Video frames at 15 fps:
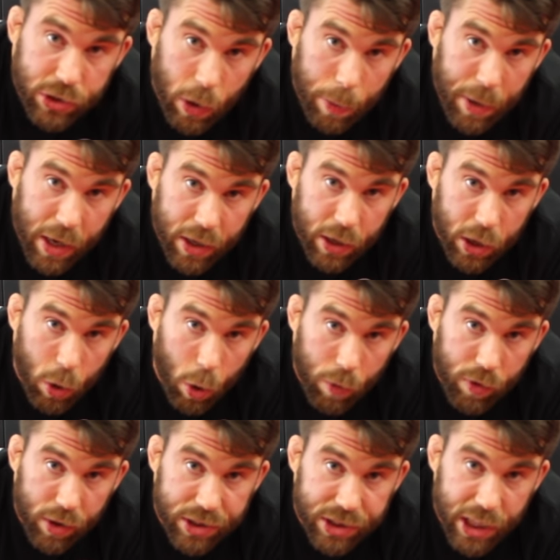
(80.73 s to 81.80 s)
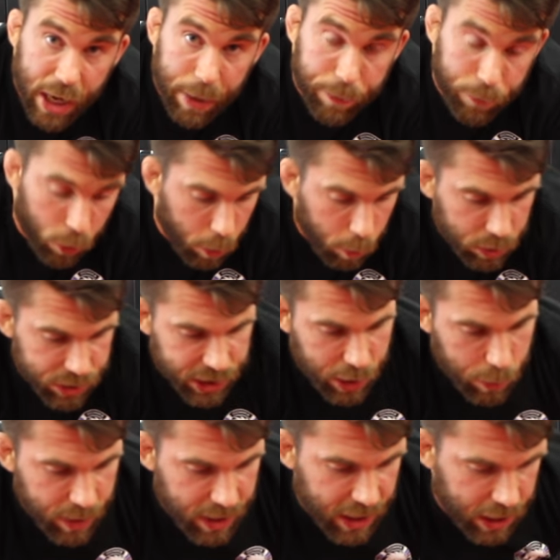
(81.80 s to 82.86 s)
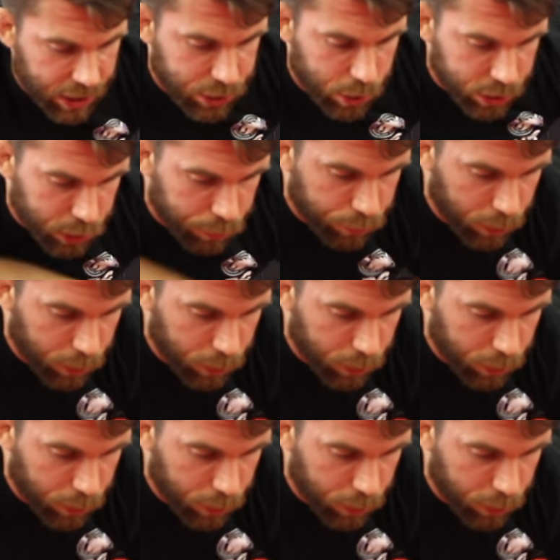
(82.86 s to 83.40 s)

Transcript: so I'm not gonna go over a setup for it. We'll say that we get into it. So